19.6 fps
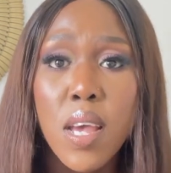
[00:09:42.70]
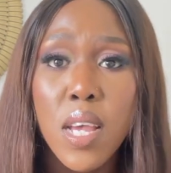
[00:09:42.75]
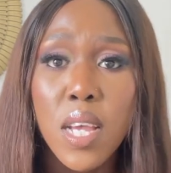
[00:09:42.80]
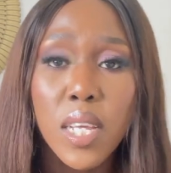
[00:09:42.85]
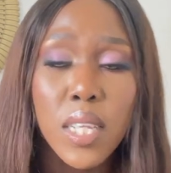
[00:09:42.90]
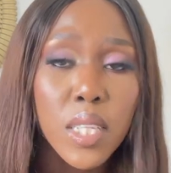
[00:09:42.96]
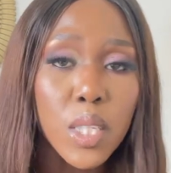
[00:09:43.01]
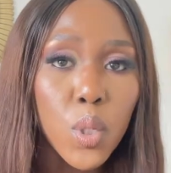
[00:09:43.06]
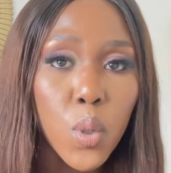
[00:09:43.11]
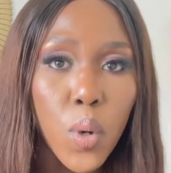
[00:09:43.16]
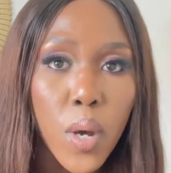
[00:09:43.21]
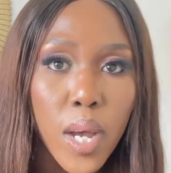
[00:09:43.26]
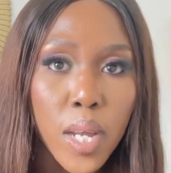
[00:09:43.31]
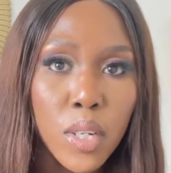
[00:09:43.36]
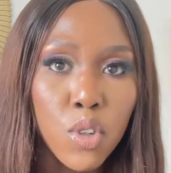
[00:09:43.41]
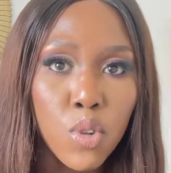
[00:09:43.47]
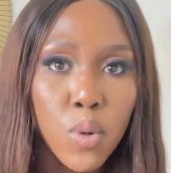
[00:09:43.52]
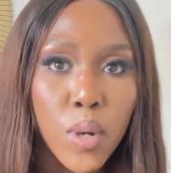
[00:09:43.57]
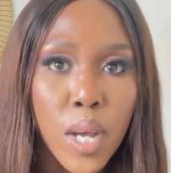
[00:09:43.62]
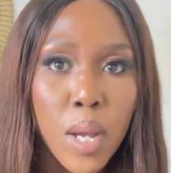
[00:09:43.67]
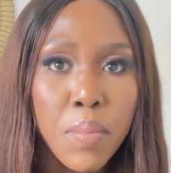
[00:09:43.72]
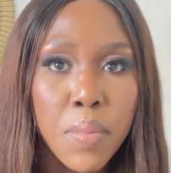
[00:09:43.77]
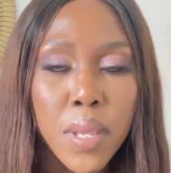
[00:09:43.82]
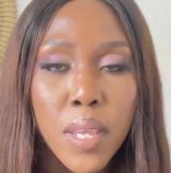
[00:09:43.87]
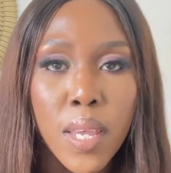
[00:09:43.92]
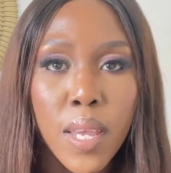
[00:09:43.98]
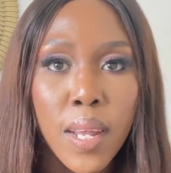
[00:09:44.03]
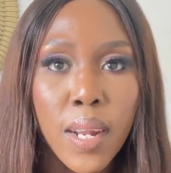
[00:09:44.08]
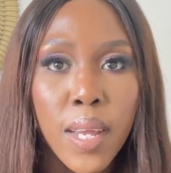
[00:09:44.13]
it's so hard to come
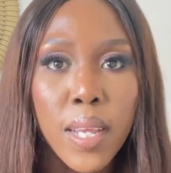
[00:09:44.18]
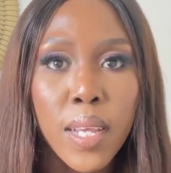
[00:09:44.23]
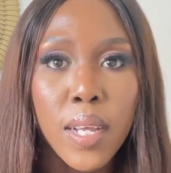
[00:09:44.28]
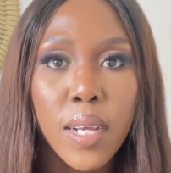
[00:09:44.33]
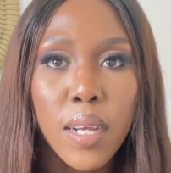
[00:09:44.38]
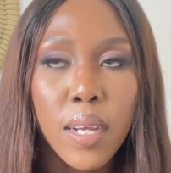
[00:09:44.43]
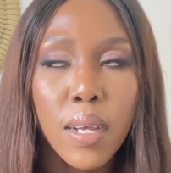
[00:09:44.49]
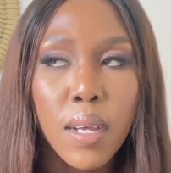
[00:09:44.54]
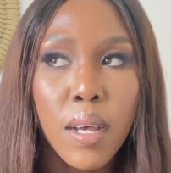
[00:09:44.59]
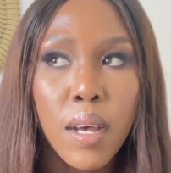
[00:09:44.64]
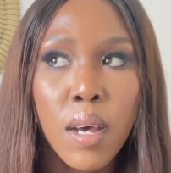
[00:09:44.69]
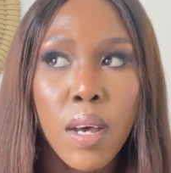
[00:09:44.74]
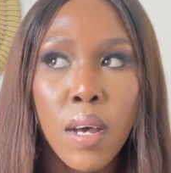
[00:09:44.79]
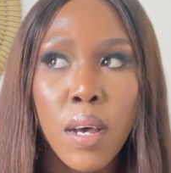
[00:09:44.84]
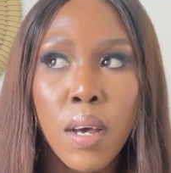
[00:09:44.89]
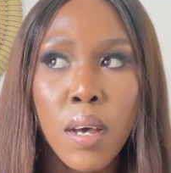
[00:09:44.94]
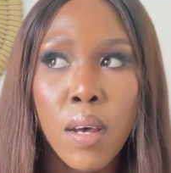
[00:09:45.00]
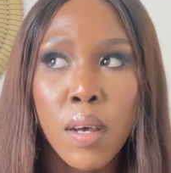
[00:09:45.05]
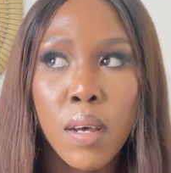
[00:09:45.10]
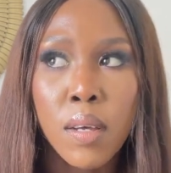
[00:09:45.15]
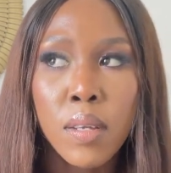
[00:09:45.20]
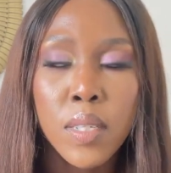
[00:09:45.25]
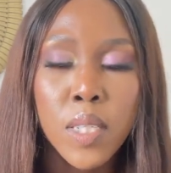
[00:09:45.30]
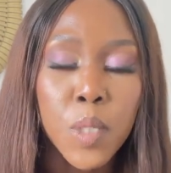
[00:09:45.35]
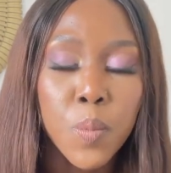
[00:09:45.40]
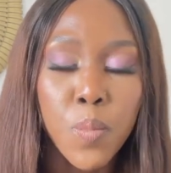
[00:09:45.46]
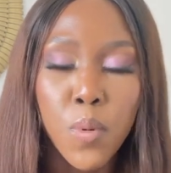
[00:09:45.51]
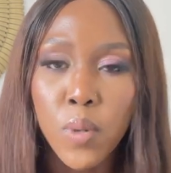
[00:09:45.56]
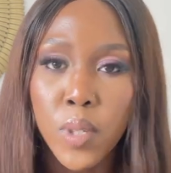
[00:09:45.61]
here, like uh,
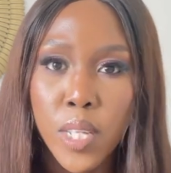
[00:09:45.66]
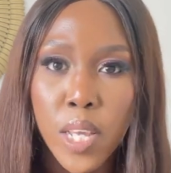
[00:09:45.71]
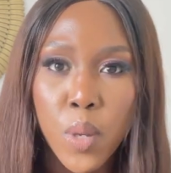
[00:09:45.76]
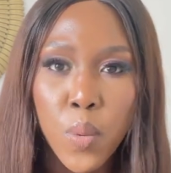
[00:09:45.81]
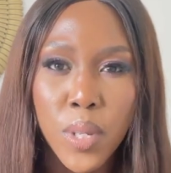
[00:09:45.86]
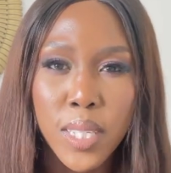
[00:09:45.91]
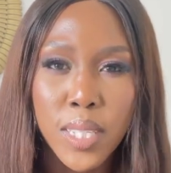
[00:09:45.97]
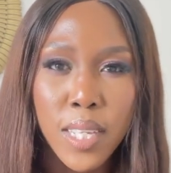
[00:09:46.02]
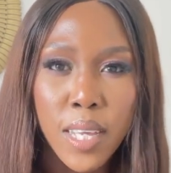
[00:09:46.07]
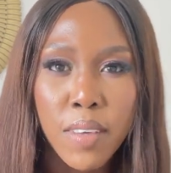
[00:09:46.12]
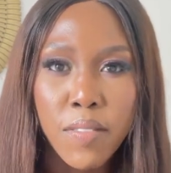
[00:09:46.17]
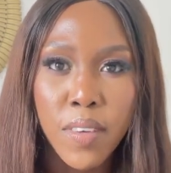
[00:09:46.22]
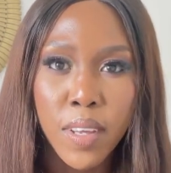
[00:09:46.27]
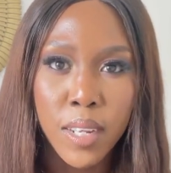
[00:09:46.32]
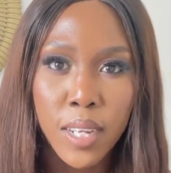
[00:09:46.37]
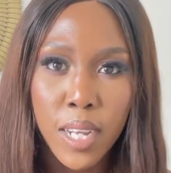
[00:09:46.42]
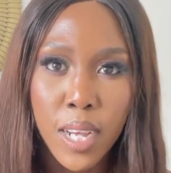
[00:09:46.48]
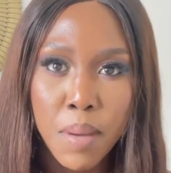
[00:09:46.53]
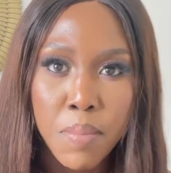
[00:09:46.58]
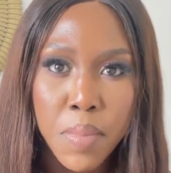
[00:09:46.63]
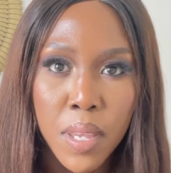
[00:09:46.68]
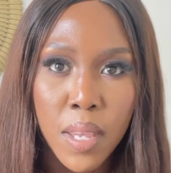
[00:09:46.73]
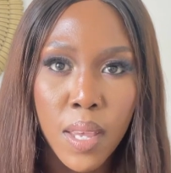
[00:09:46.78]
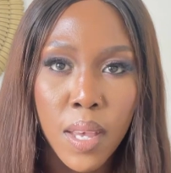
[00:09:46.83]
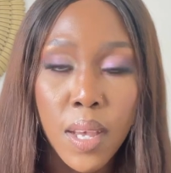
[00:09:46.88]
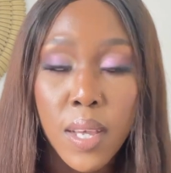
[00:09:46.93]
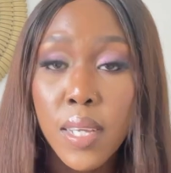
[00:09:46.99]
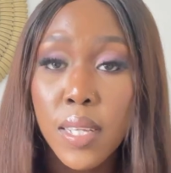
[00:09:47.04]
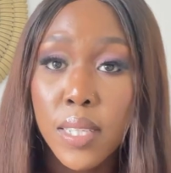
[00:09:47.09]
sponsor yourself and come
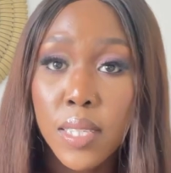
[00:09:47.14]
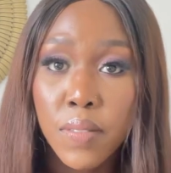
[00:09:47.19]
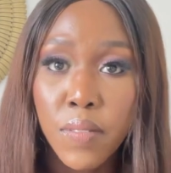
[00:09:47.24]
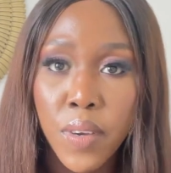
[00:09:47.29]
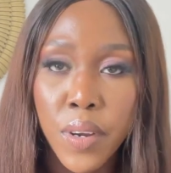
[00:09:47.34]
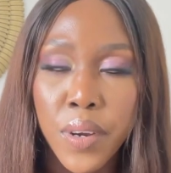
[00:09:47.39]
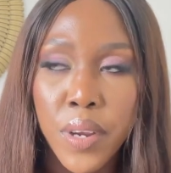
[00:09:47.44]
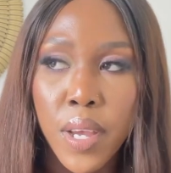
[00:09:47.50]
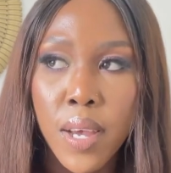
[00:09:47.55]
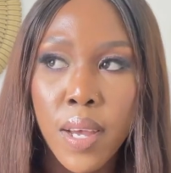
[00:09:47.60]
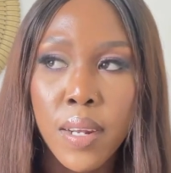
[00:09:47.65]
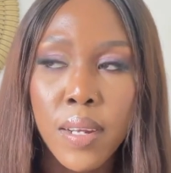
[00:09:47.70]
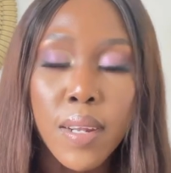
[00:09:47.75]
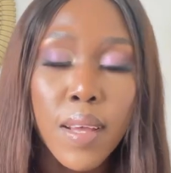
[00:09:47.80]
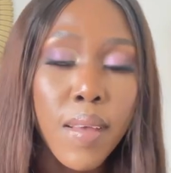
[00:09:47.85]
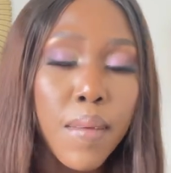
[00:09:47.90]
here. It's very hard.